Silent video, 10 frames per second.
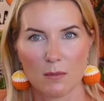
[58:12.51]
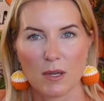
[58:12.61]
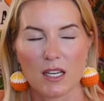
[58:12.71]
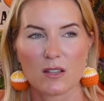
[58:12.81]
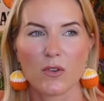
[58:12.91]

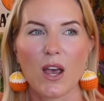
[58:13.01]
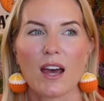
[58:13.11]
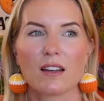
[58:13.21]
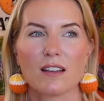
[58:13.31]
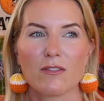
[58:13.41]
Because if you
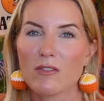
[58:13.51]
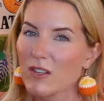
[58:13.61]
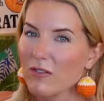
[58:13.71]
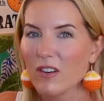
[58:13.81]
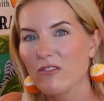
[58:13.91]
had
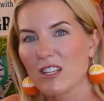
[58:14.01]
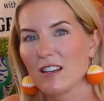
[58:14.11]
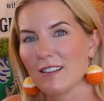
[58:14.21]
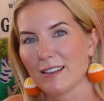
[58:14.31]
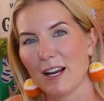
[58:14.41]

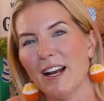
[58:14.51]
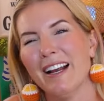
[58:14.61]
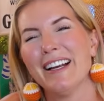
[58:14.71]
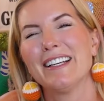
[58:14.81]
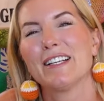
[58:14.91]

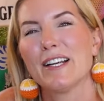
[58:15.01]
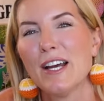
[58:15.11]
50-50,